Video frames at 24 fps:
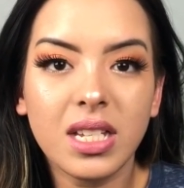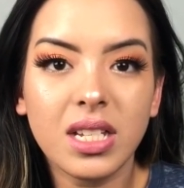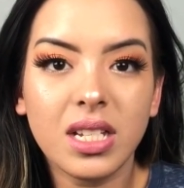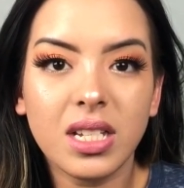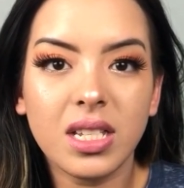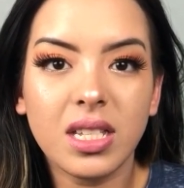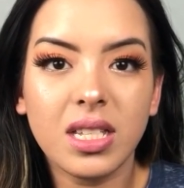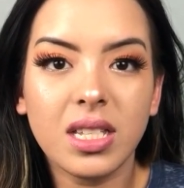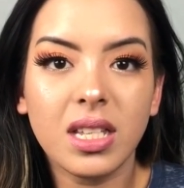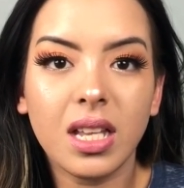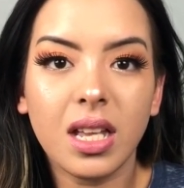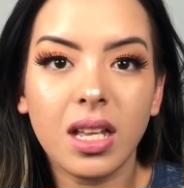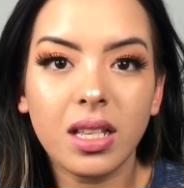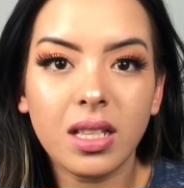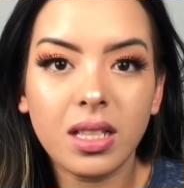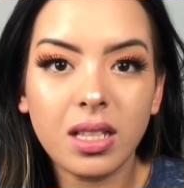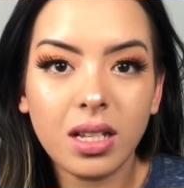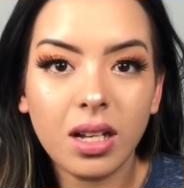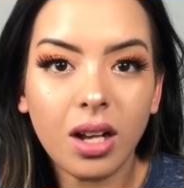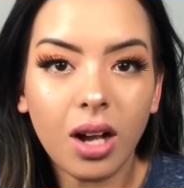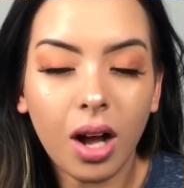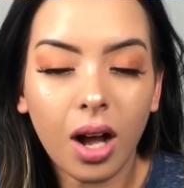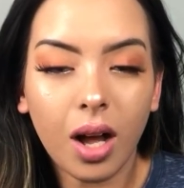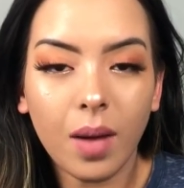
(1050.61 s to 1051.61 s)
just
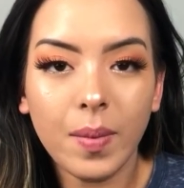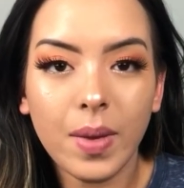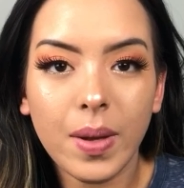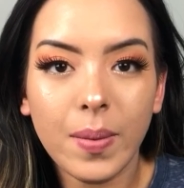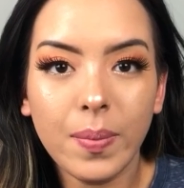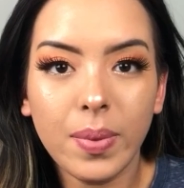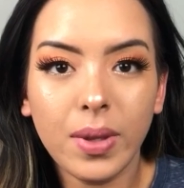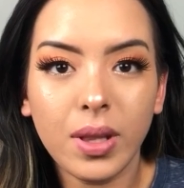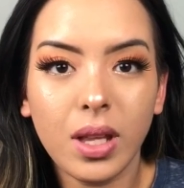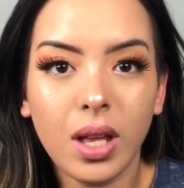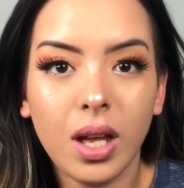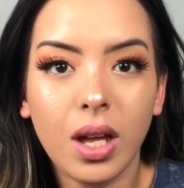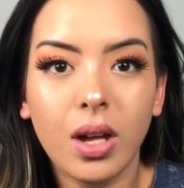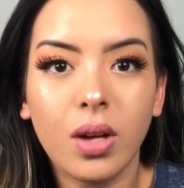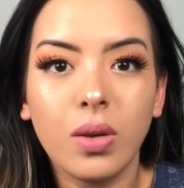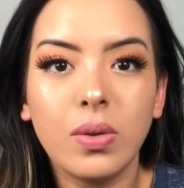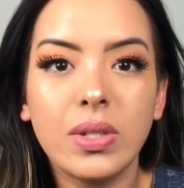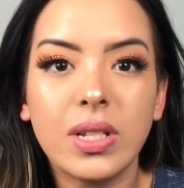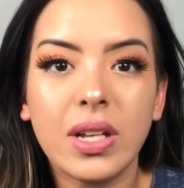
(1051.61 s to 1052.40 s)
comment below.